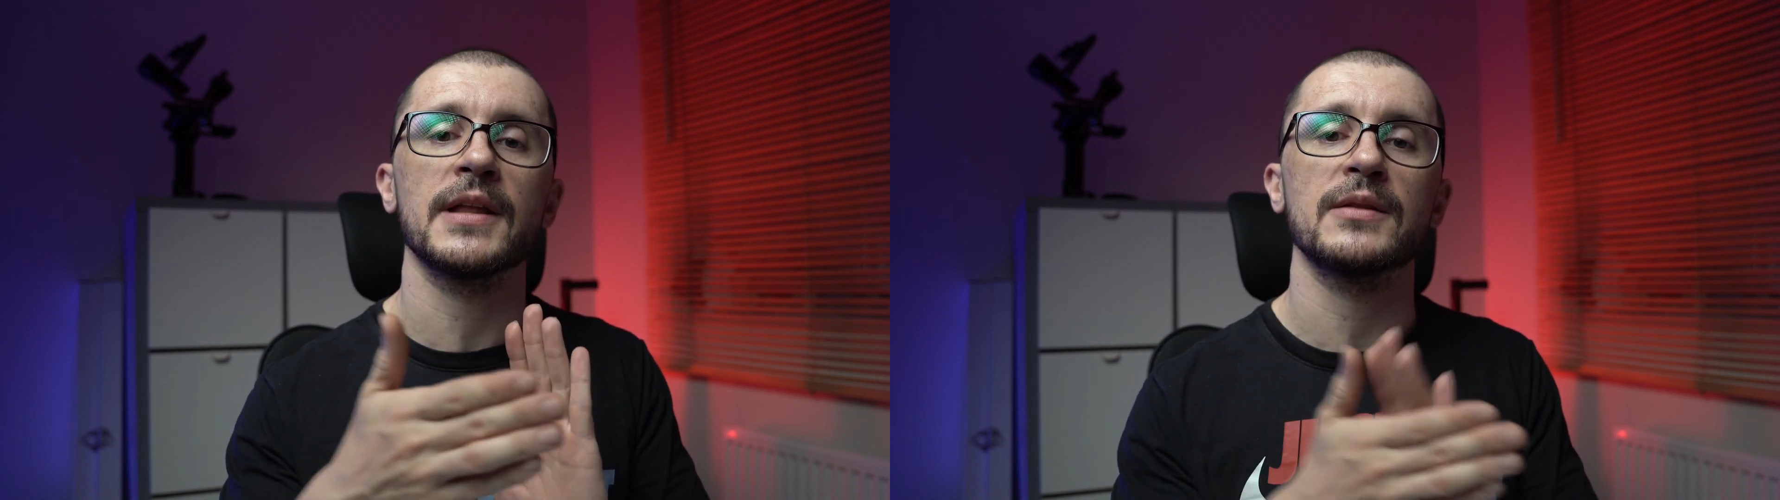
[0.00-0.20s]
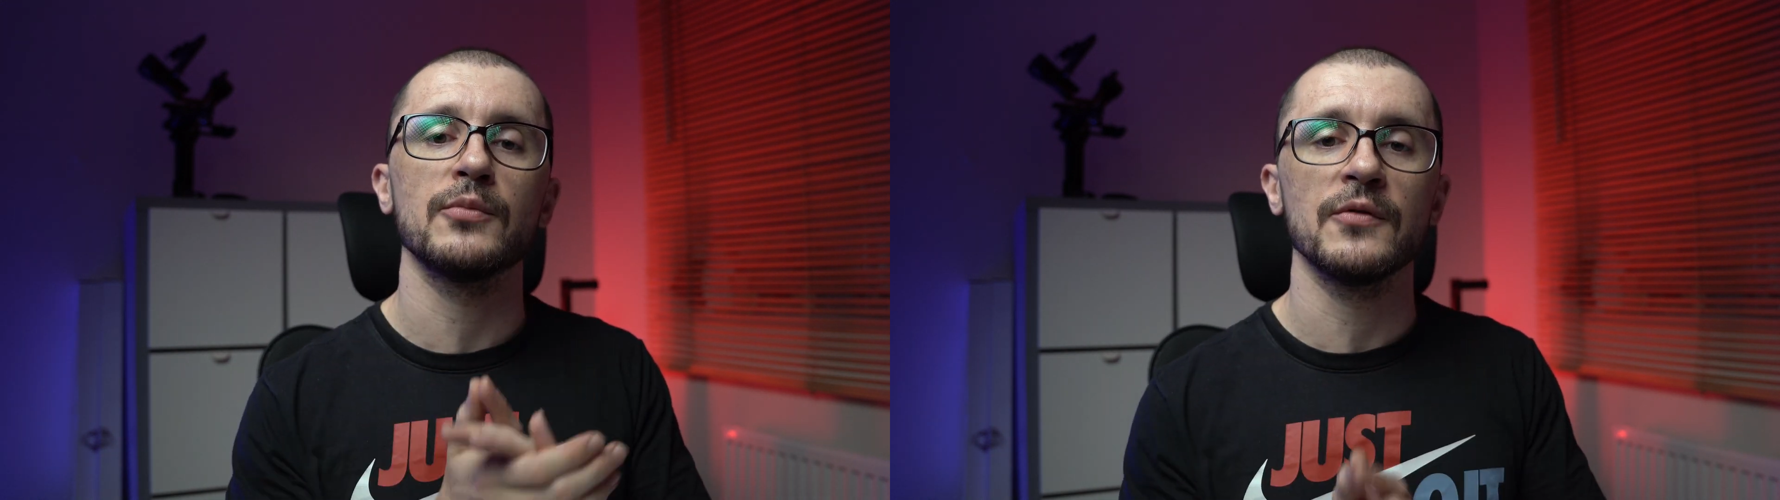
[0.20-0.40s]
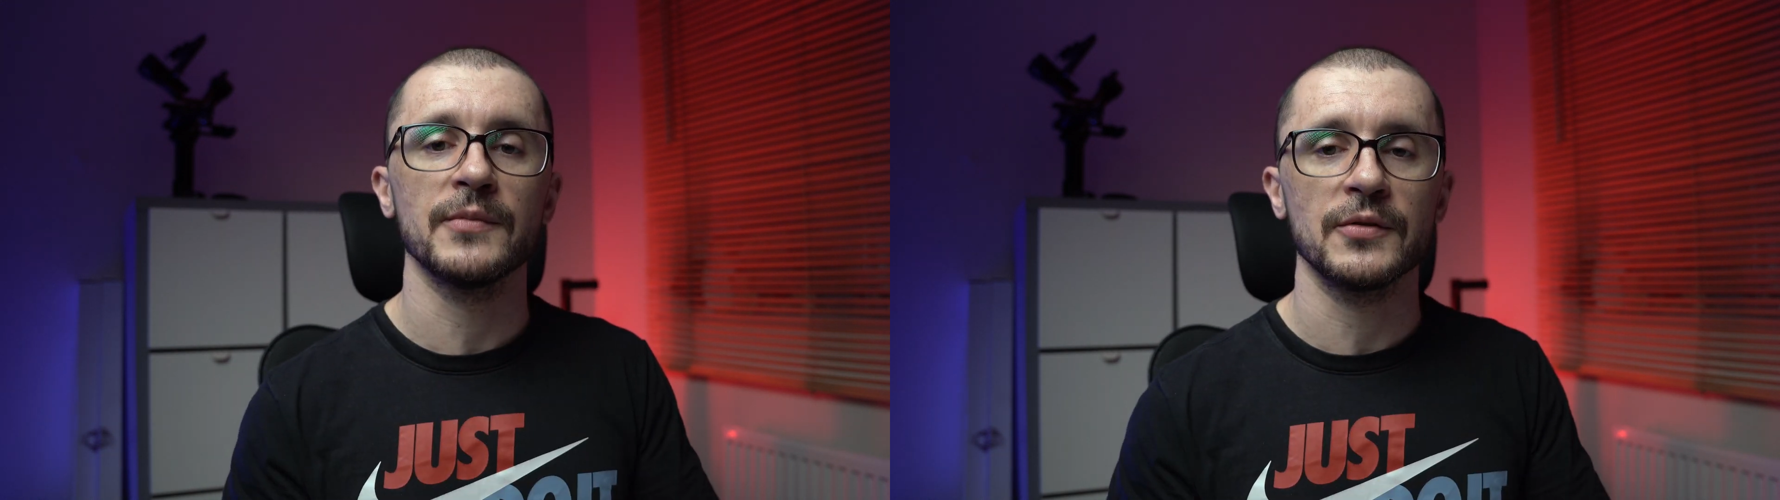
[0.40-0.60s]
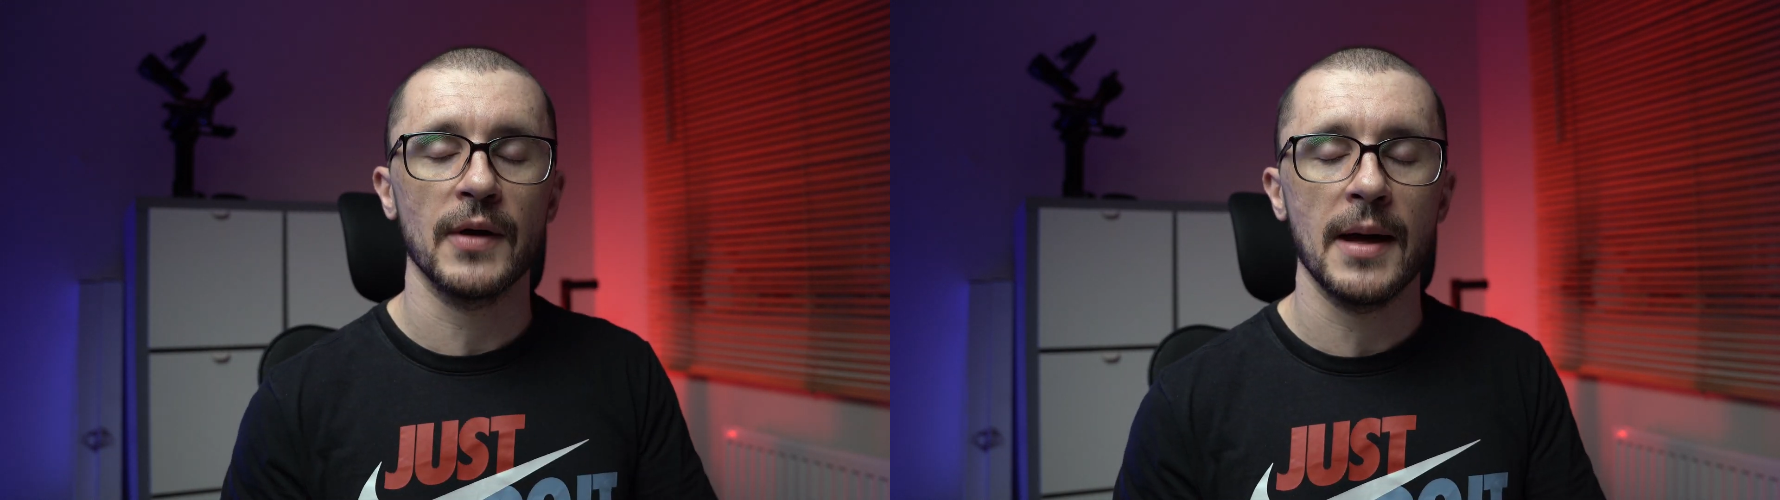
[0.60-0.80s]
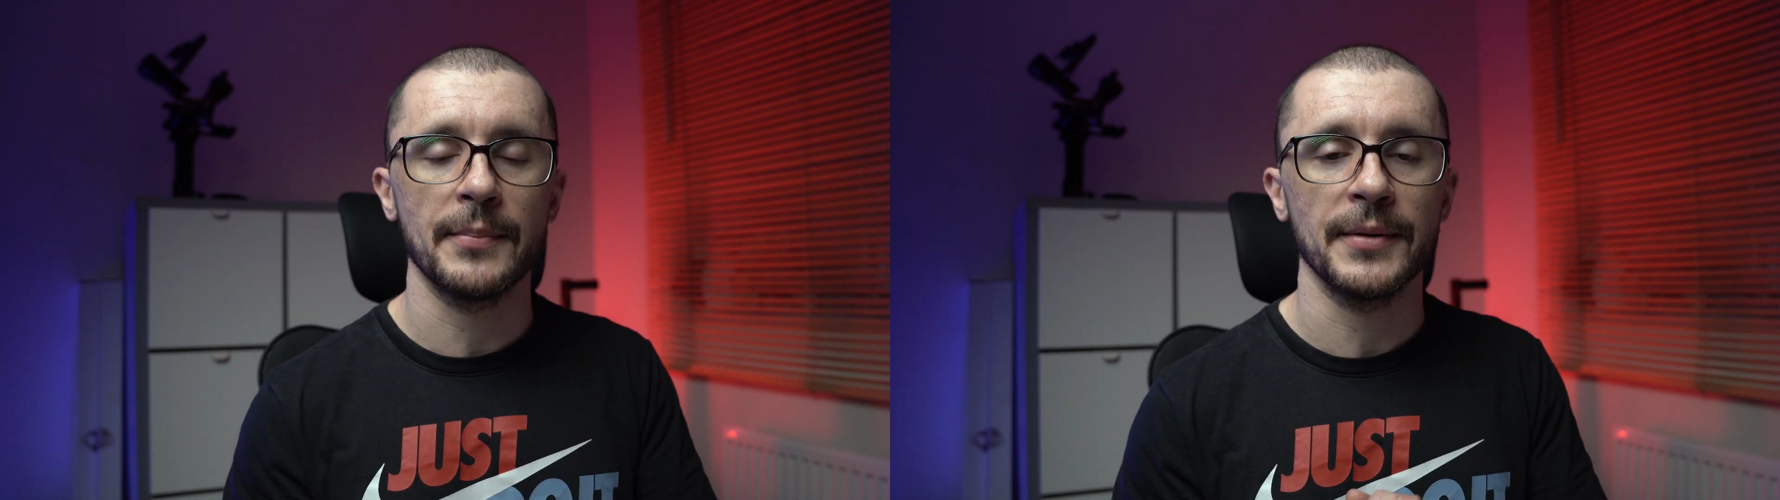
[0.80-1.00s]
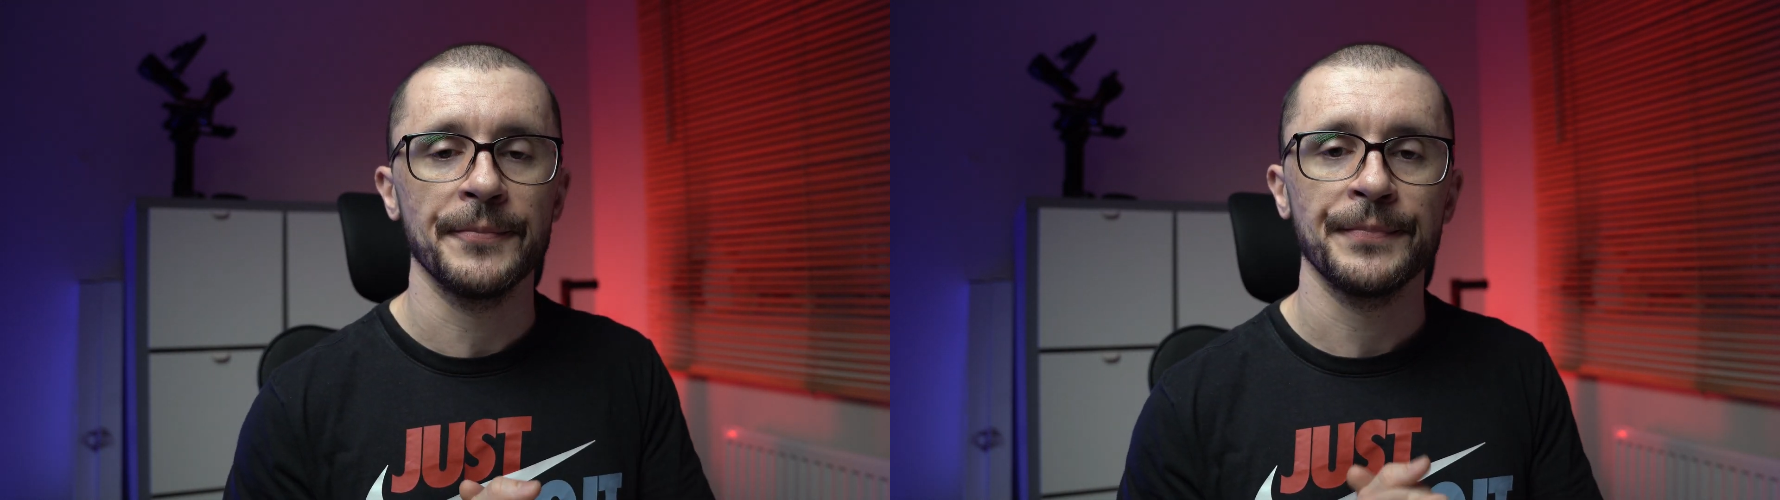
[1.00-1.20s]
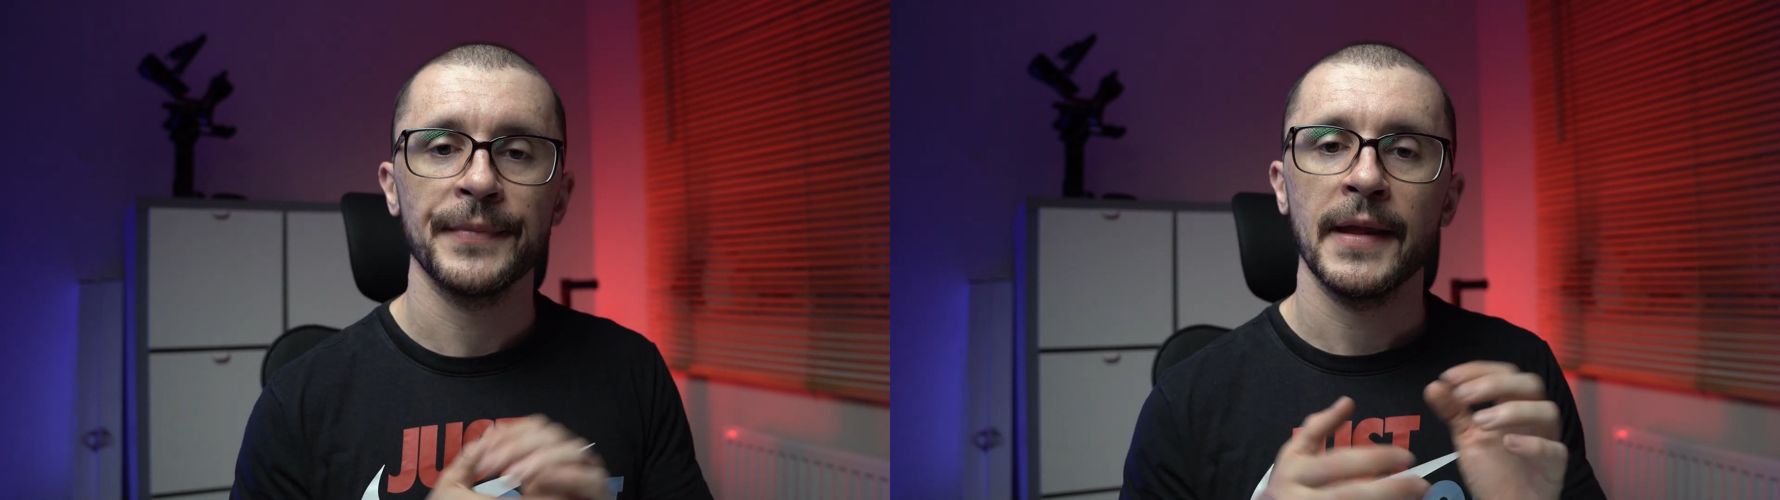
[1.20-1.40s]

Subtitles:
that movement to happen.